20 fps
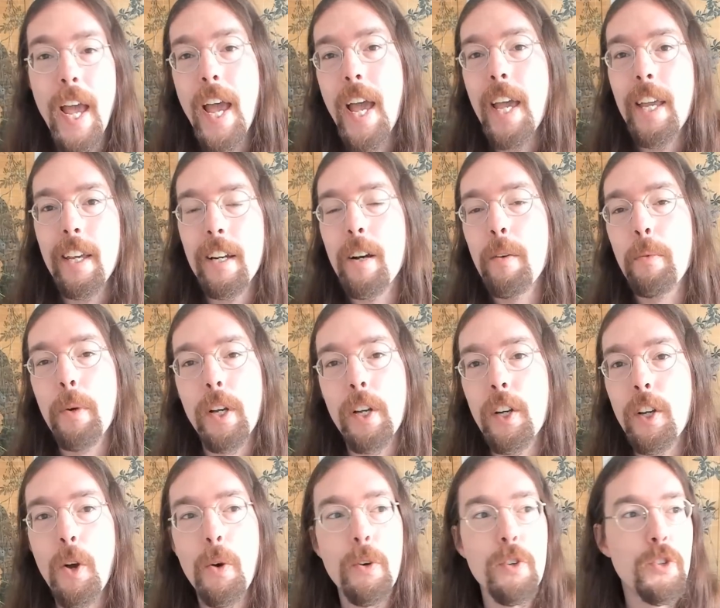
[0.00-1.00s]
hey, you know, we're going
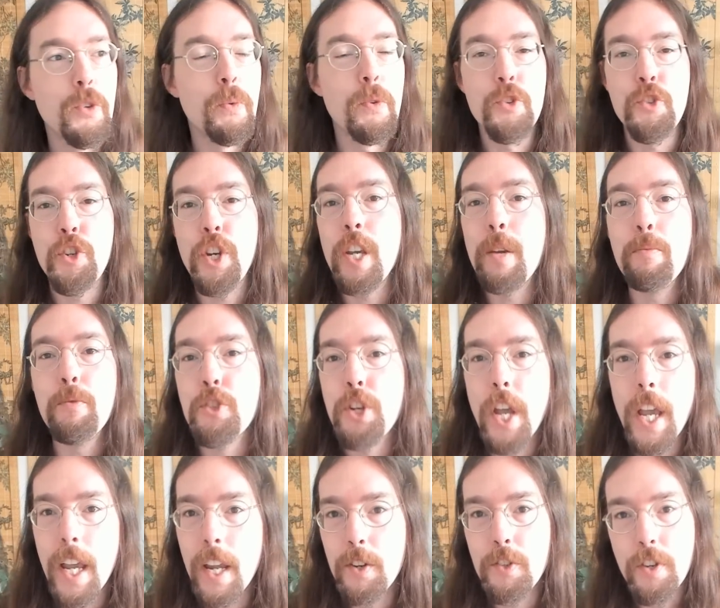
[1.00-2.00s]
to go and do regime
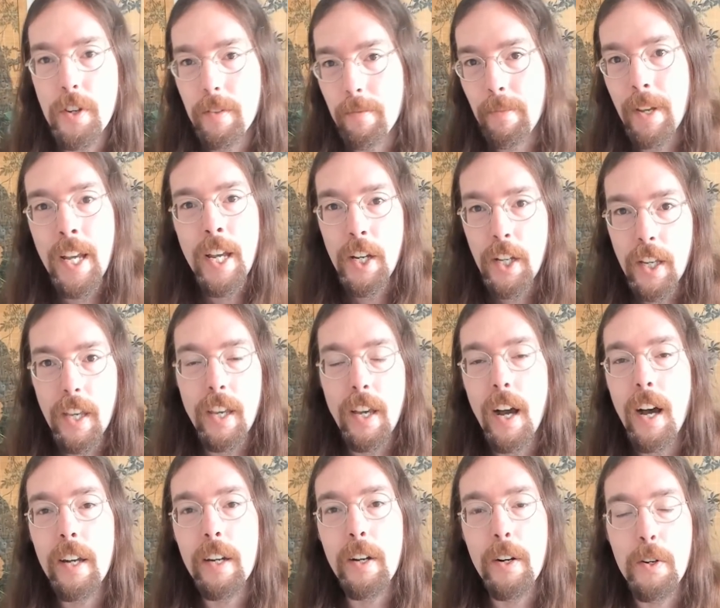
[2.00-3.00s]
change in
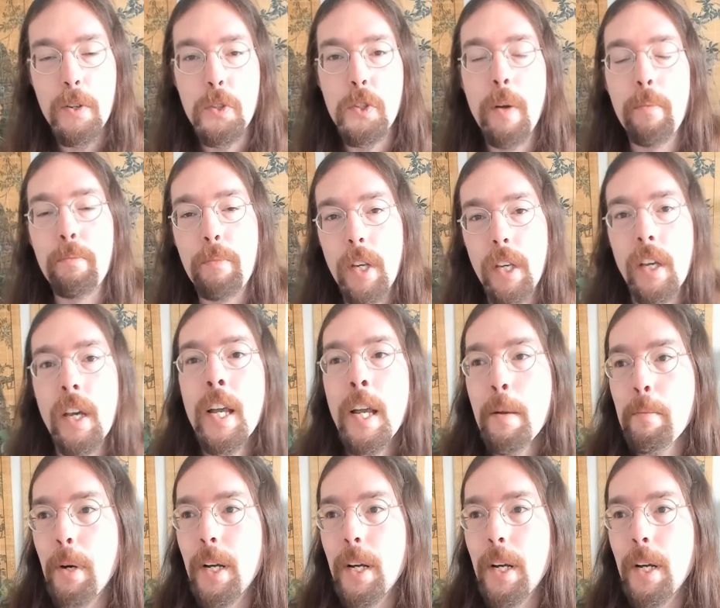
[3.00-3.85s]
Guyana or something,